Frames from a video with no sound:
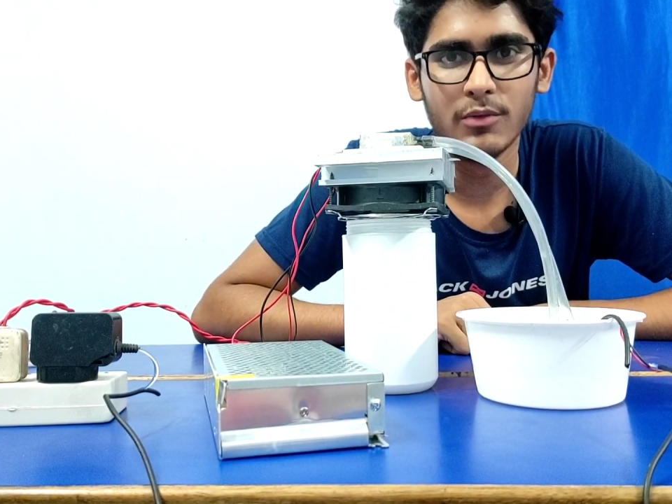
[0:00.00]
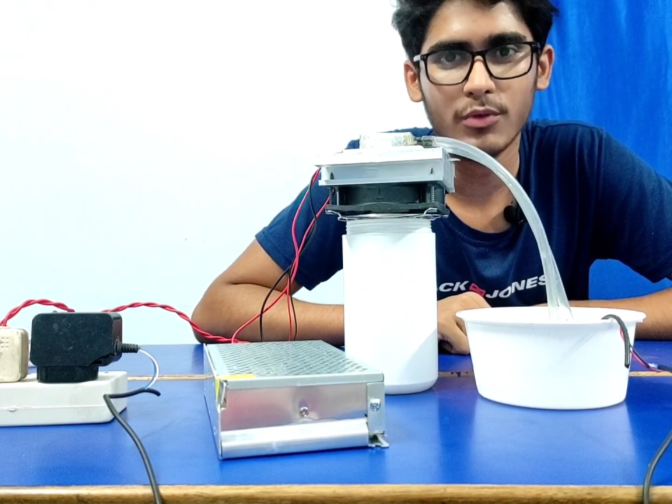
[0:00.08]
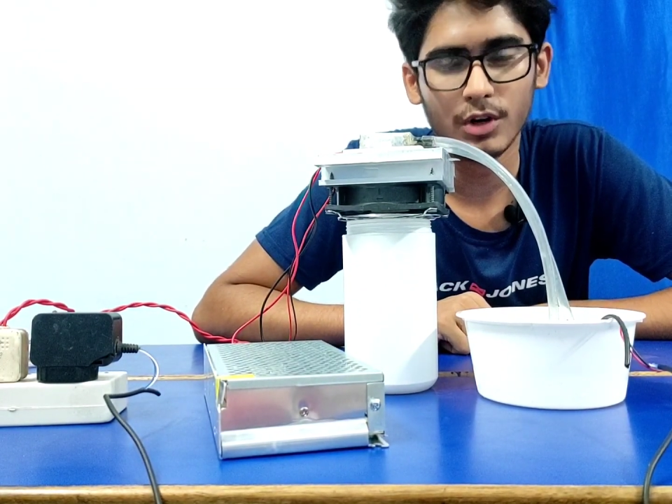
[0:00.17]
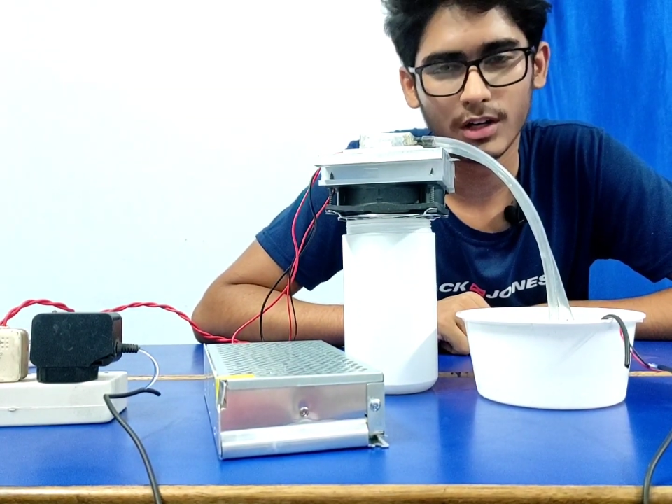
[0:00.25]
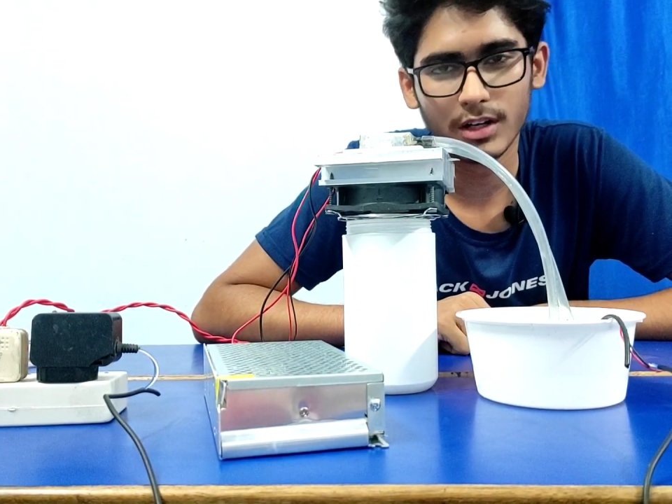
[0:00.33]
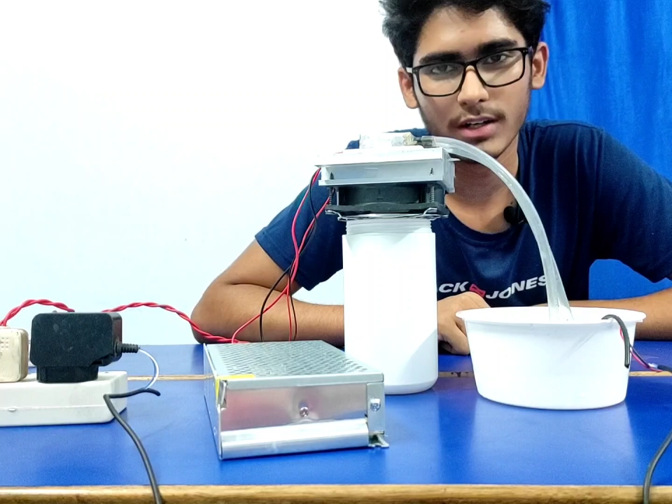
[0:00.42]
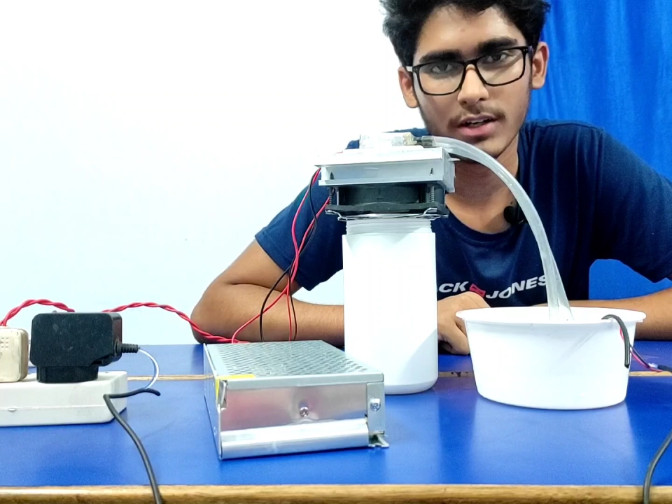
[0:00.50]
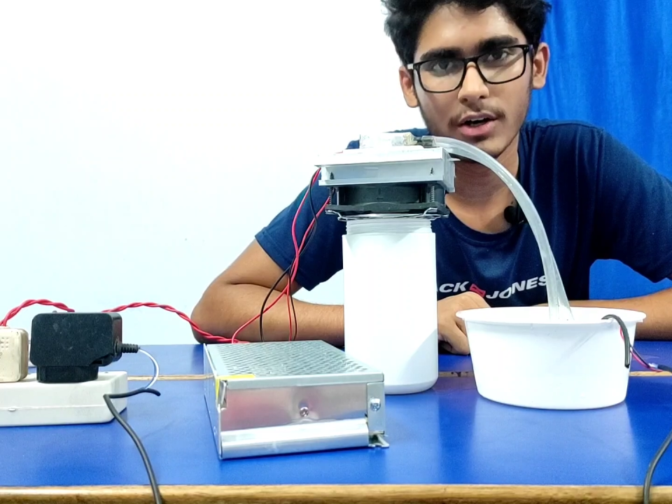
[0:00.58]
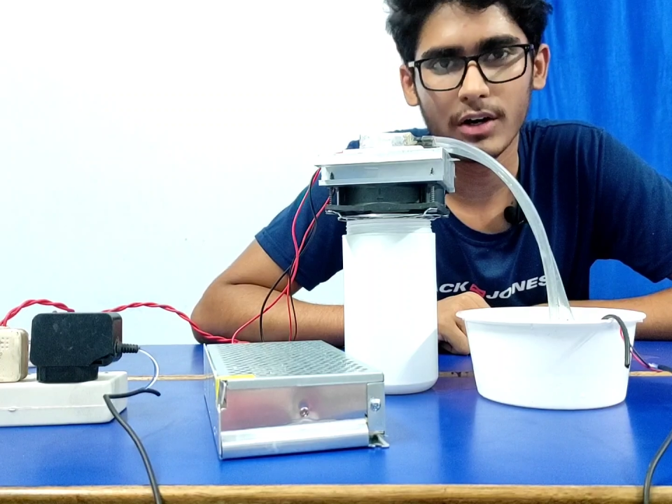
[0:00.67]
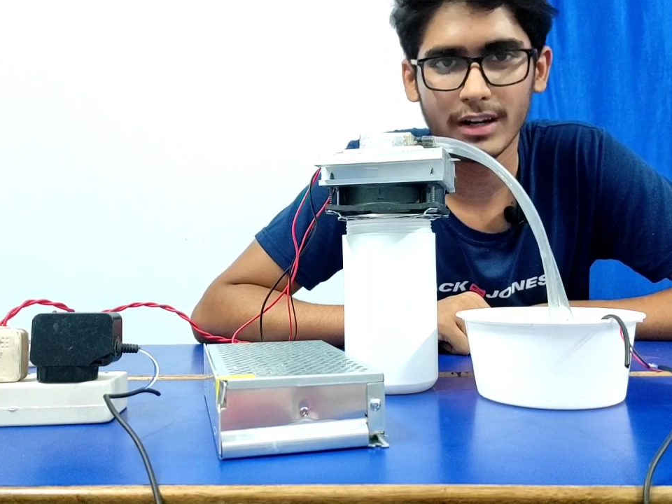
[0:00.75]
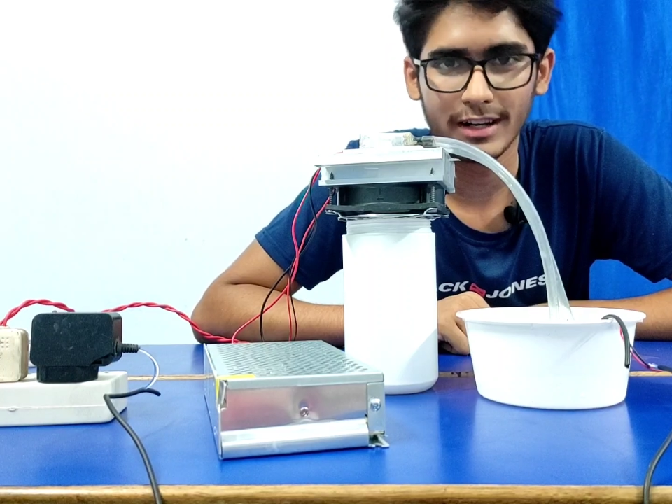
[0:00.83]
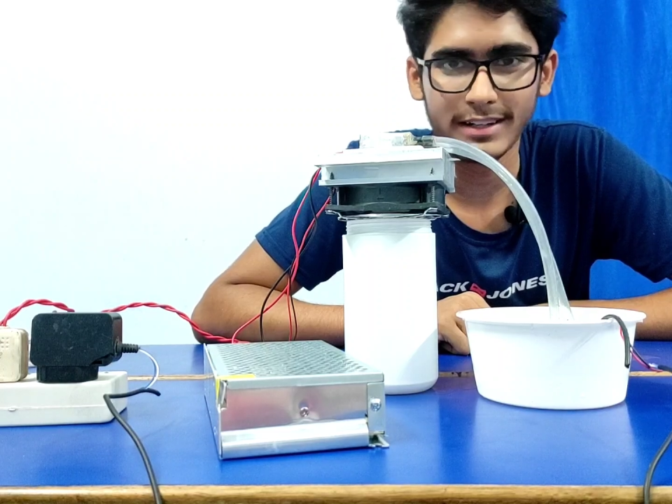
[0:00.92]
water,
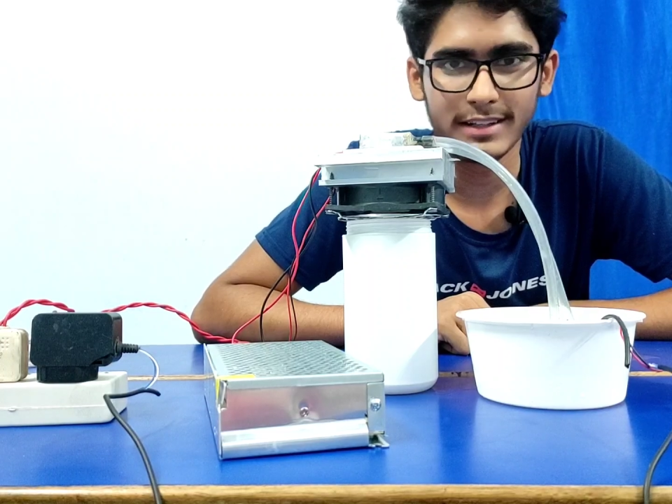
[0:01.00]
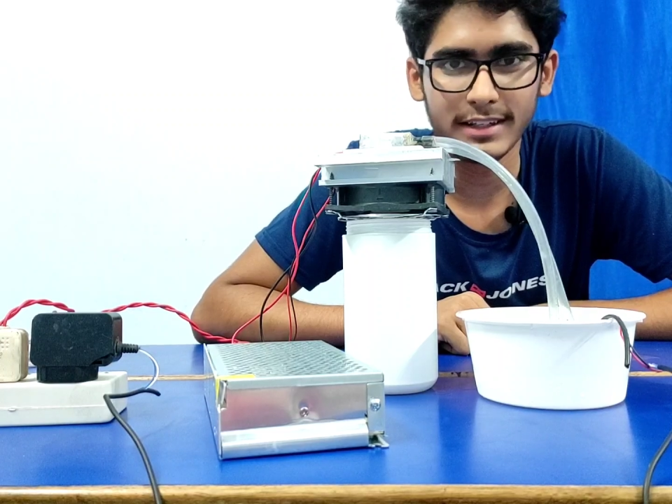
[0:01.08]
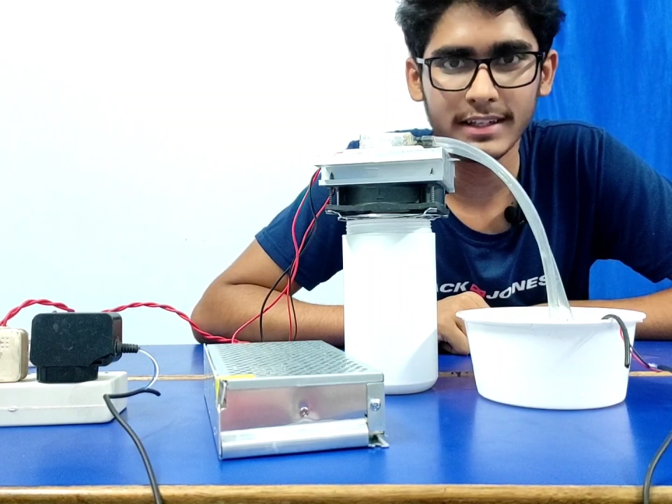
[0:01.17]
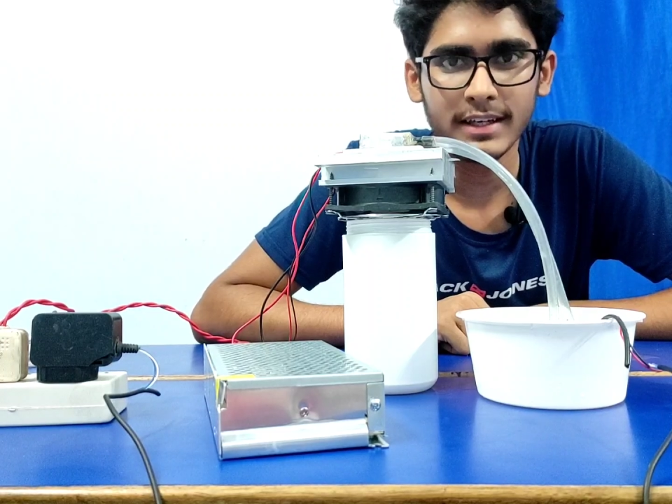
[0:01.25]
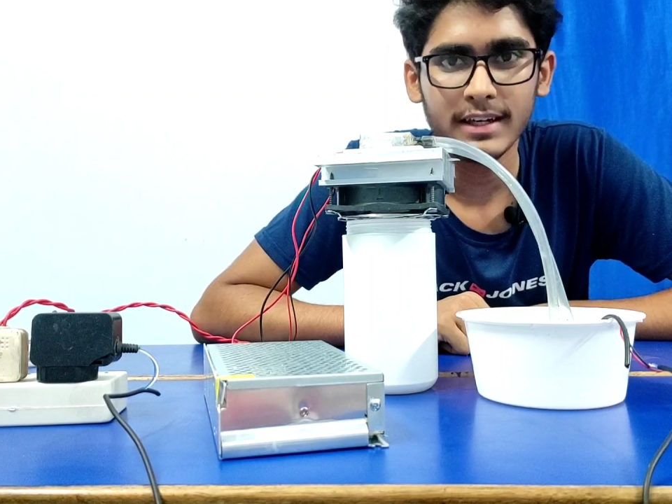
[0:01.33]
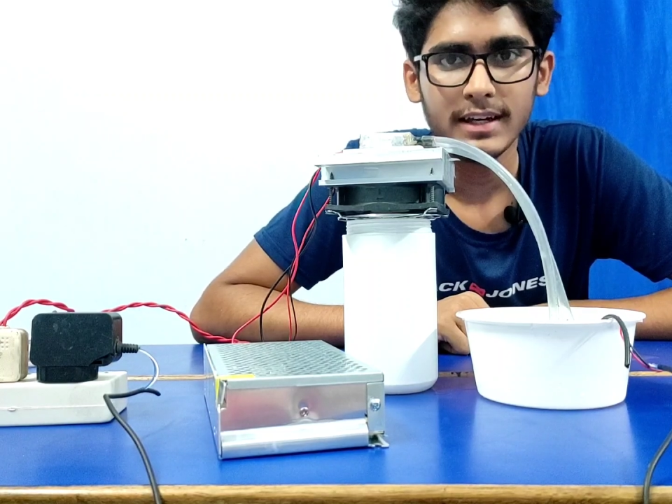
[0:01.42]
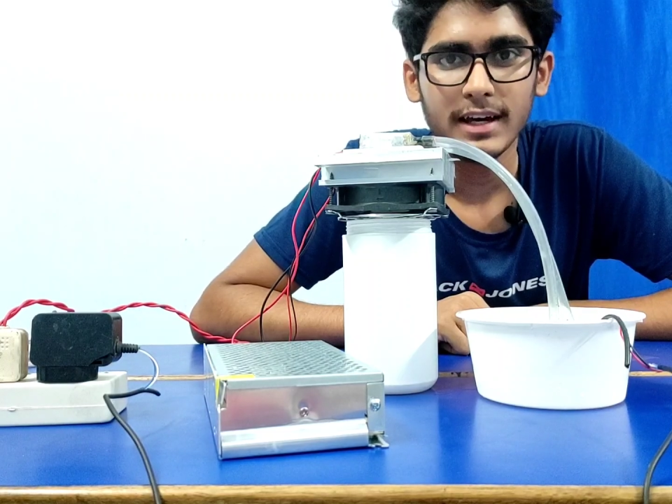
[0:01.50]
or anything,